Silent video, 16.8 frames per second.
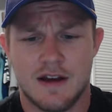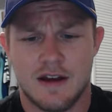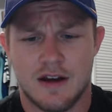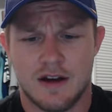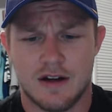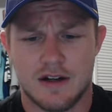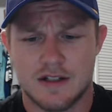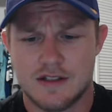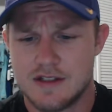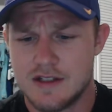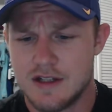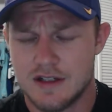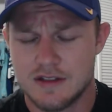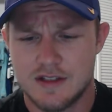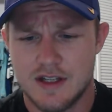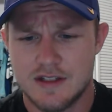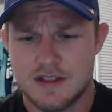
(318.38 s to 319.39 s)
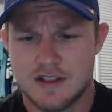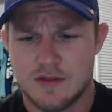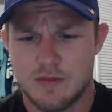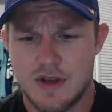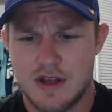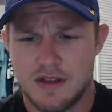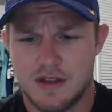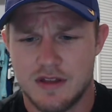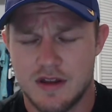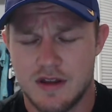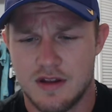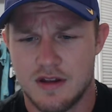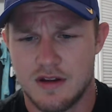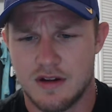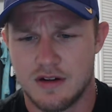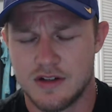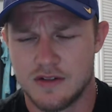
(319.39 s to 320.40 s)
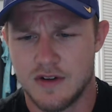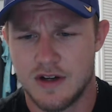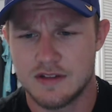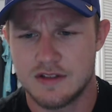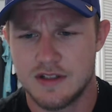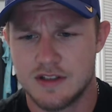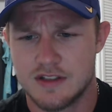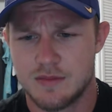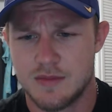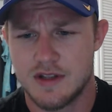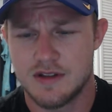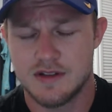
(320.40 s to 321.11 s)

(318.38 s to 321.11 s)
uh, Deontay Smith, or Devonte Smith.